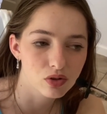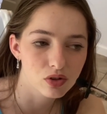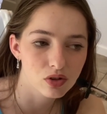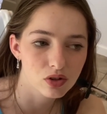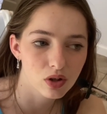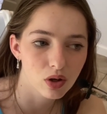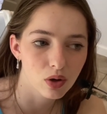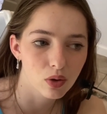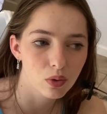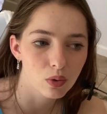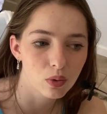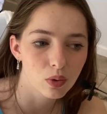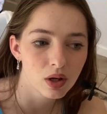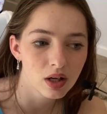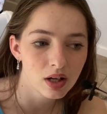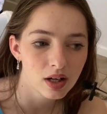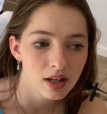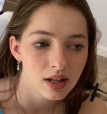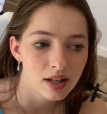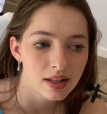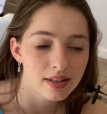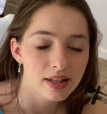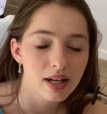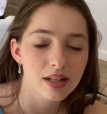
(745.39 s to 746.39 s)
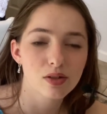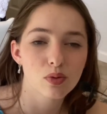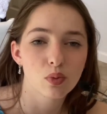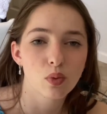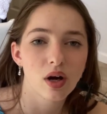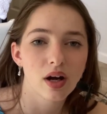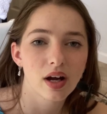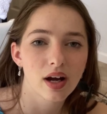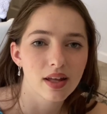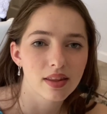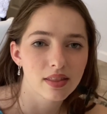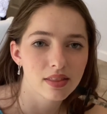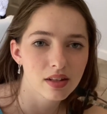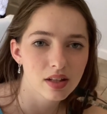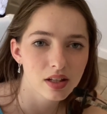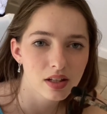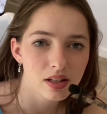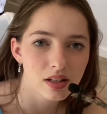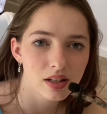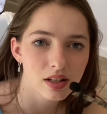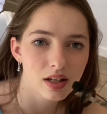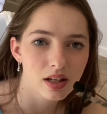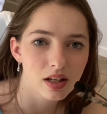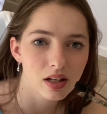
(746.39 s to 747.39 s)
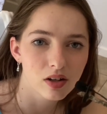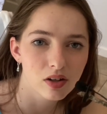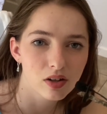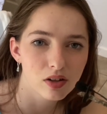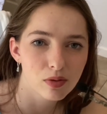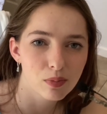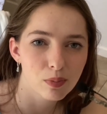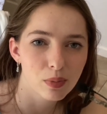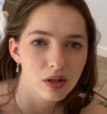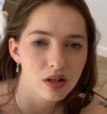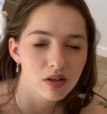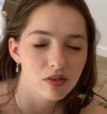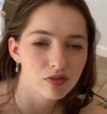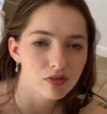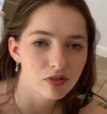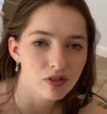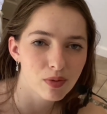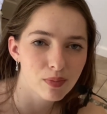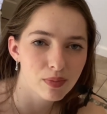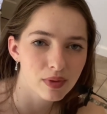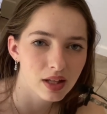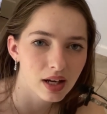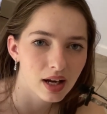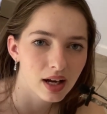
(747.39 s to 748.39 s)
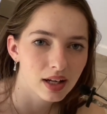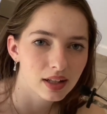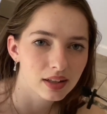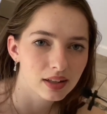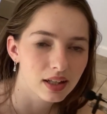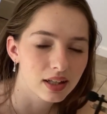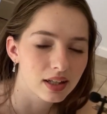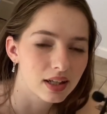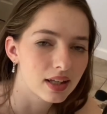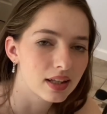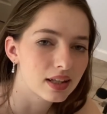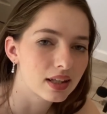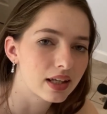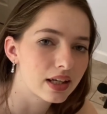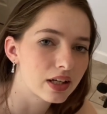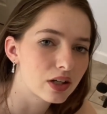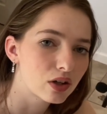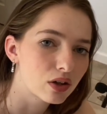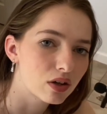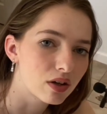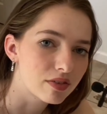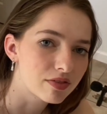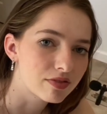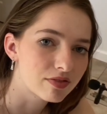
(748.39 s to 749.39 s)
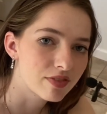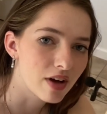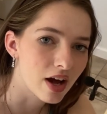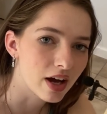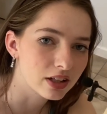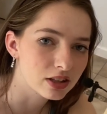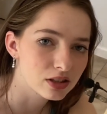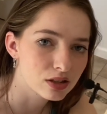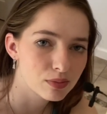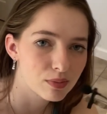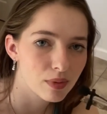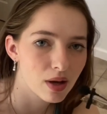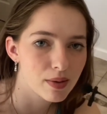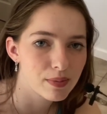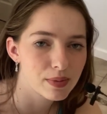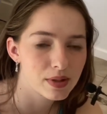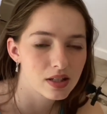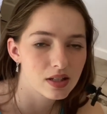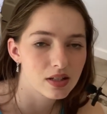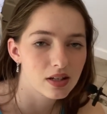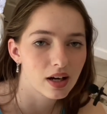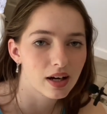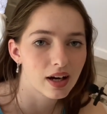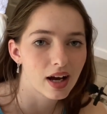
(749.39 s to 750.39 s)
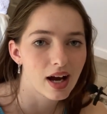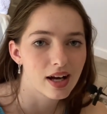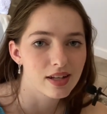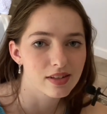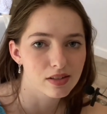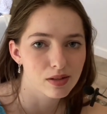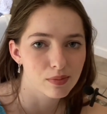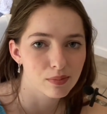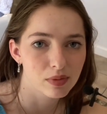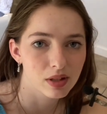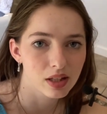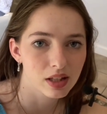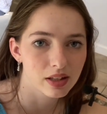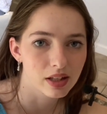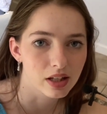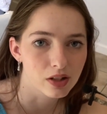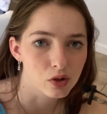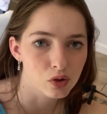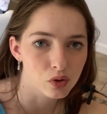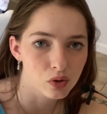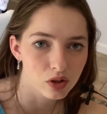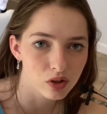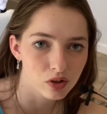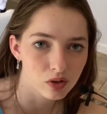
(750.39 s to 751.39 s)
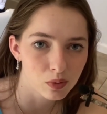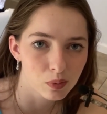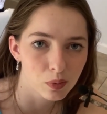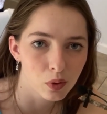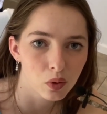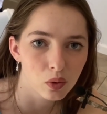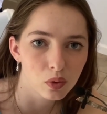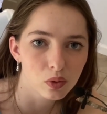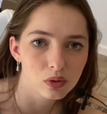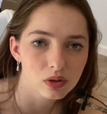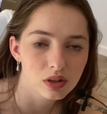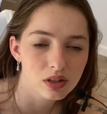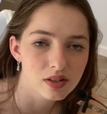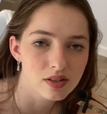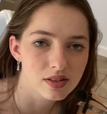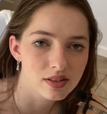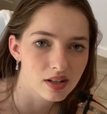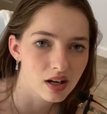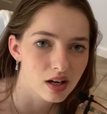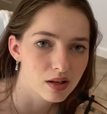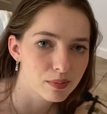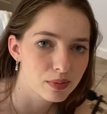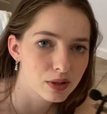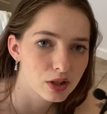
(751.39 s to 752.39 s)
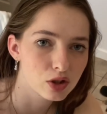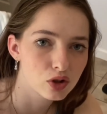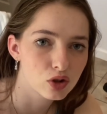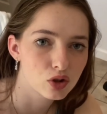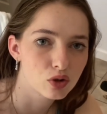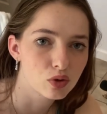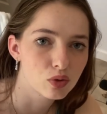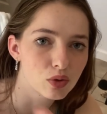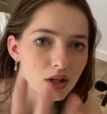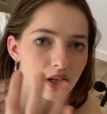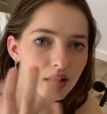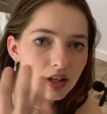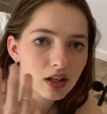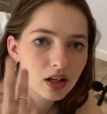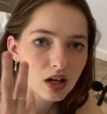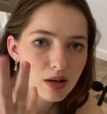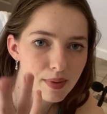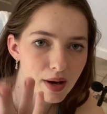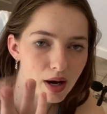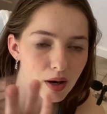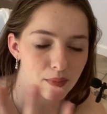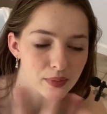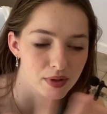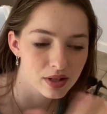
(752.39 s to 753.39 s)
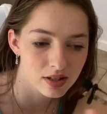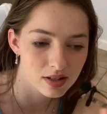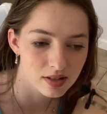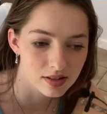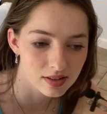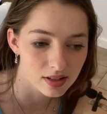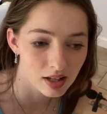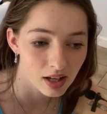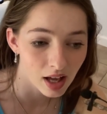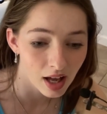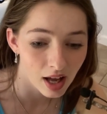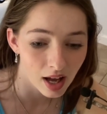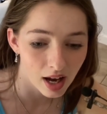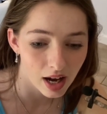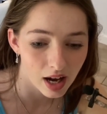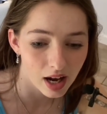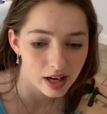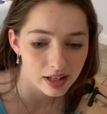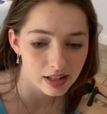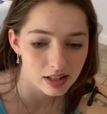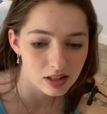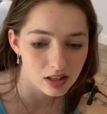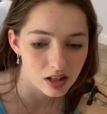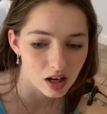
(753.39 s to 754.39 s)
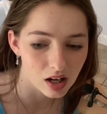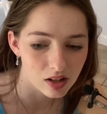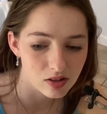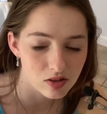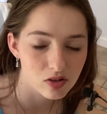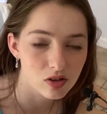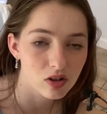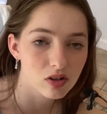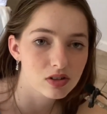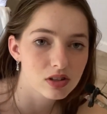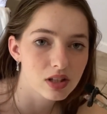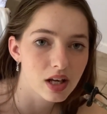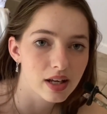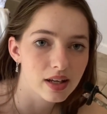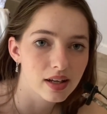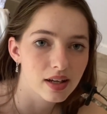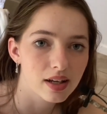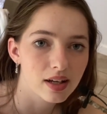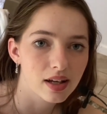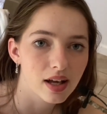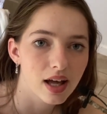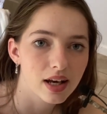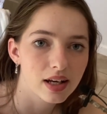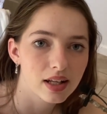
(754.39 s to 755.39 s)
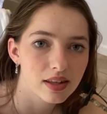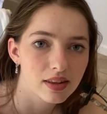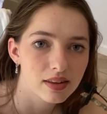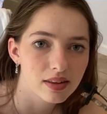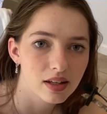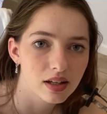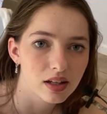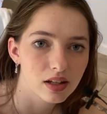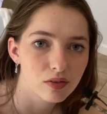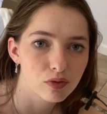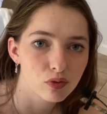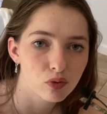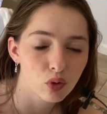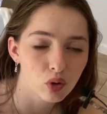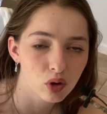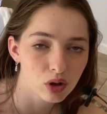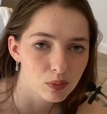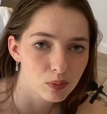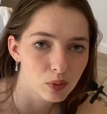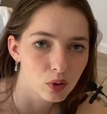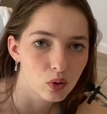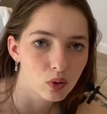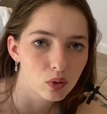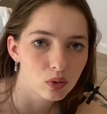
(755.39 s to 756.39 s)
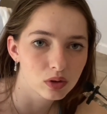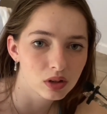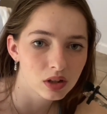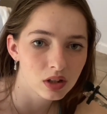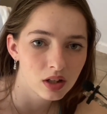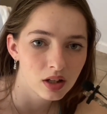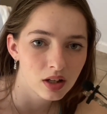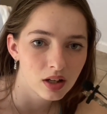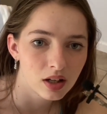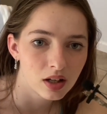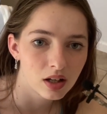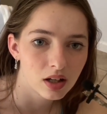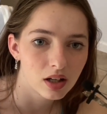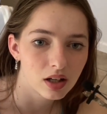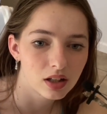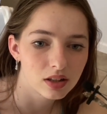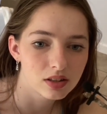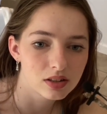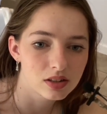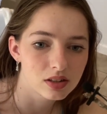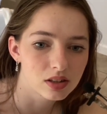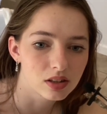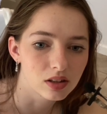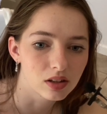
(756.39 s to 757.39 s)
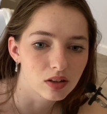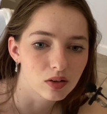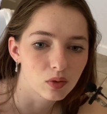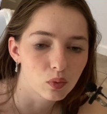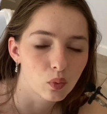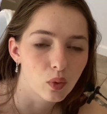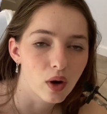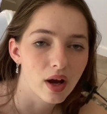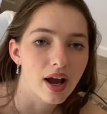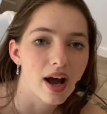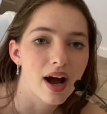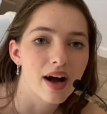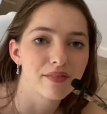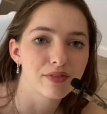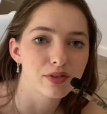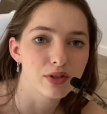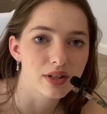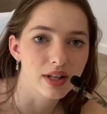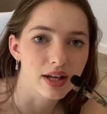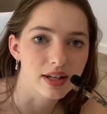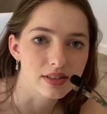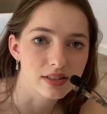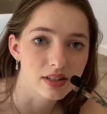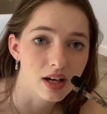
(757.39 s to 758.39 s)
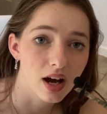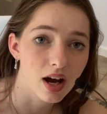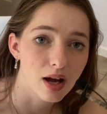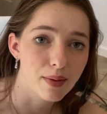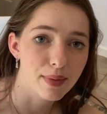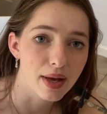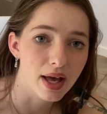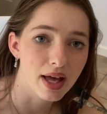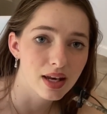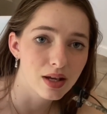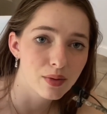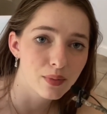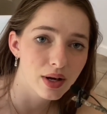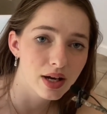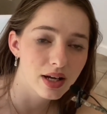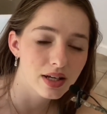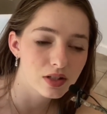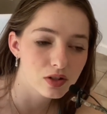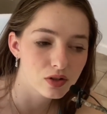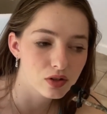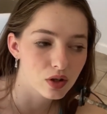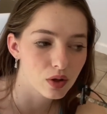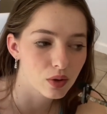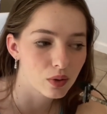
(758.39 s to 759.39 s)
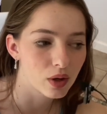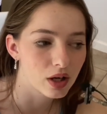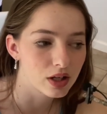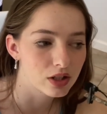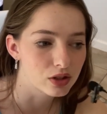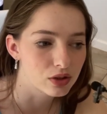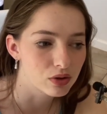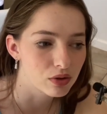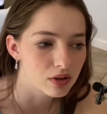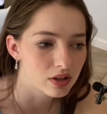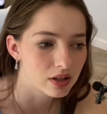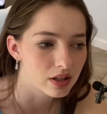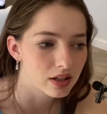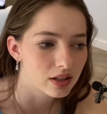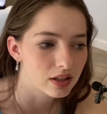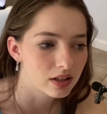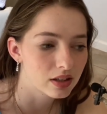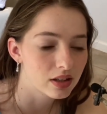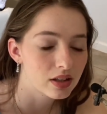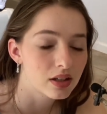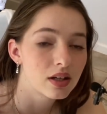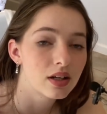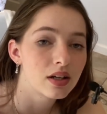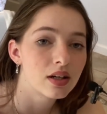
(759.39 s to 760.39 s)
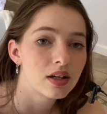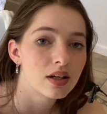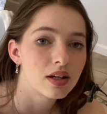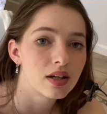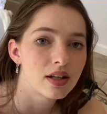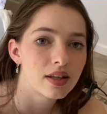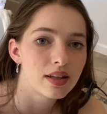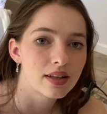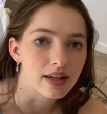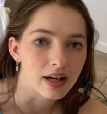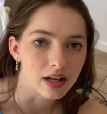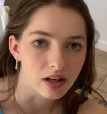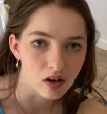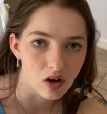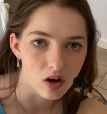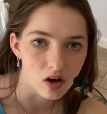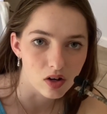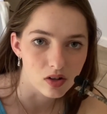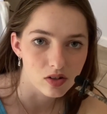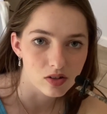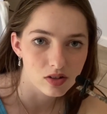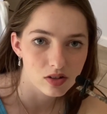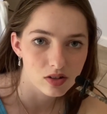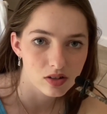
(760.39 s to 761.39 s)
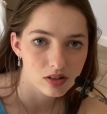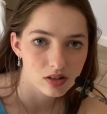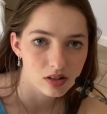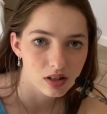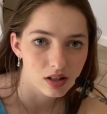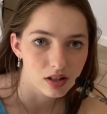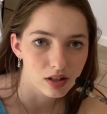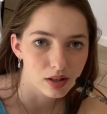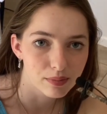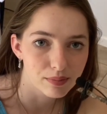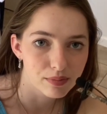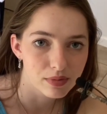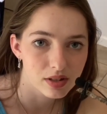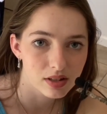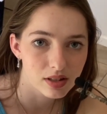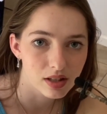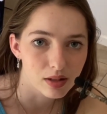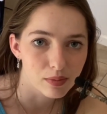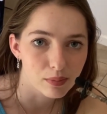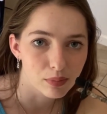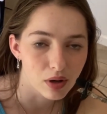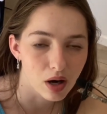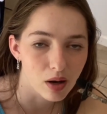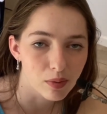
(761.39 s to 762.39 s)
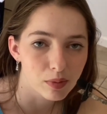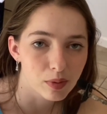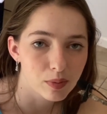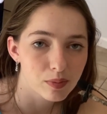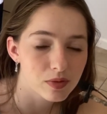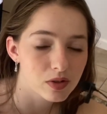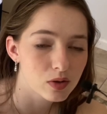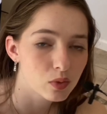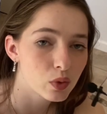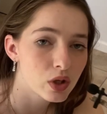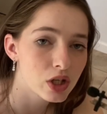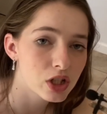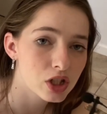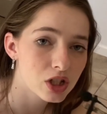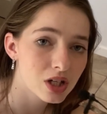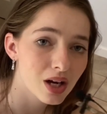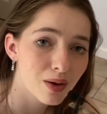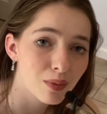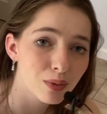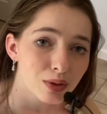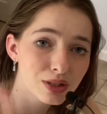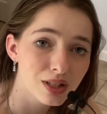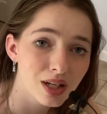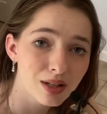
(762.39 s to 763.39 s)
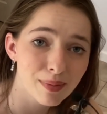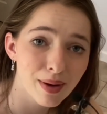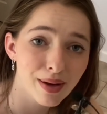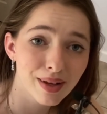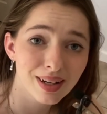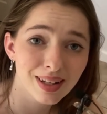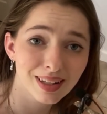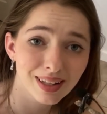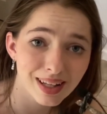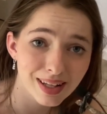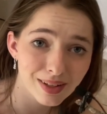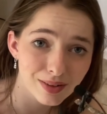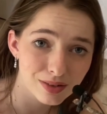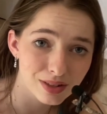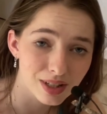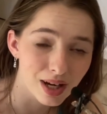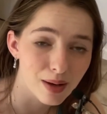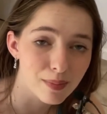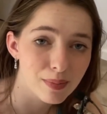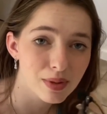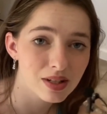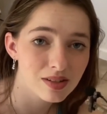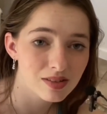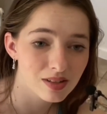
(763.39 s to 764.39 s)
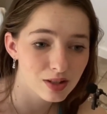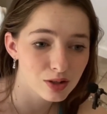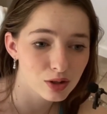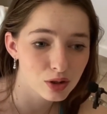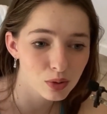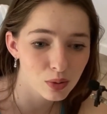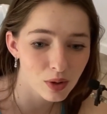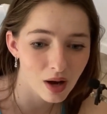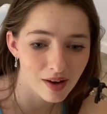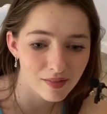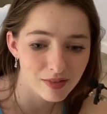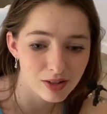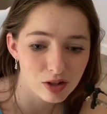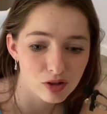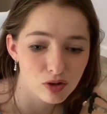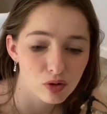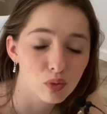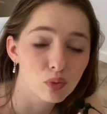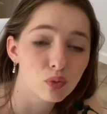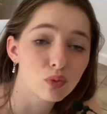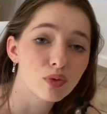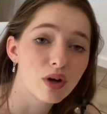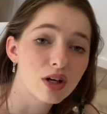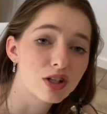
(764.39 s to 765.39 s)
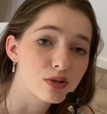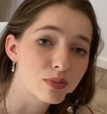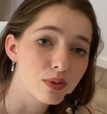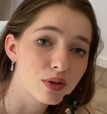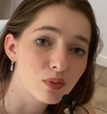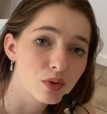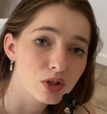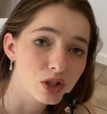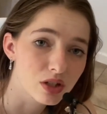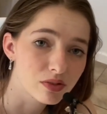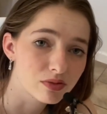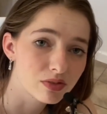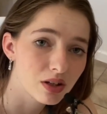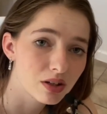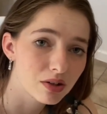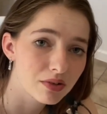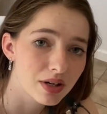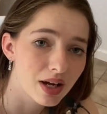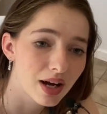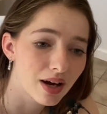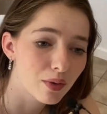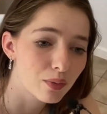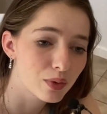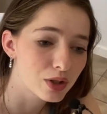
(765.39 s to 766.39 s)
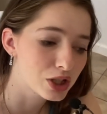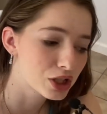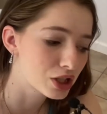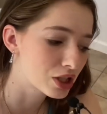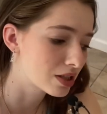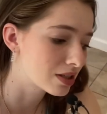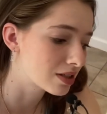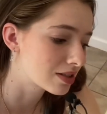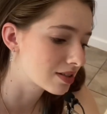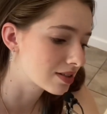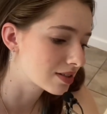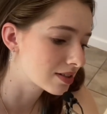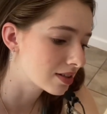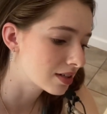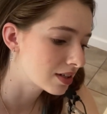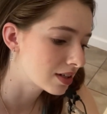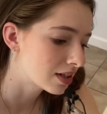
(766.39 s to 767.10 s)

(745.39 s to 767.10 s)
So that's why I think it could have been from that, like a later effect. Maybe I had something that triggered the mold inside me to then come out, because I did not start taking anything for the mold until way after that time anyway. So I do think that caused skin problems, which I will talk about in a later time, because I do have a certain regimen which I follow now, which is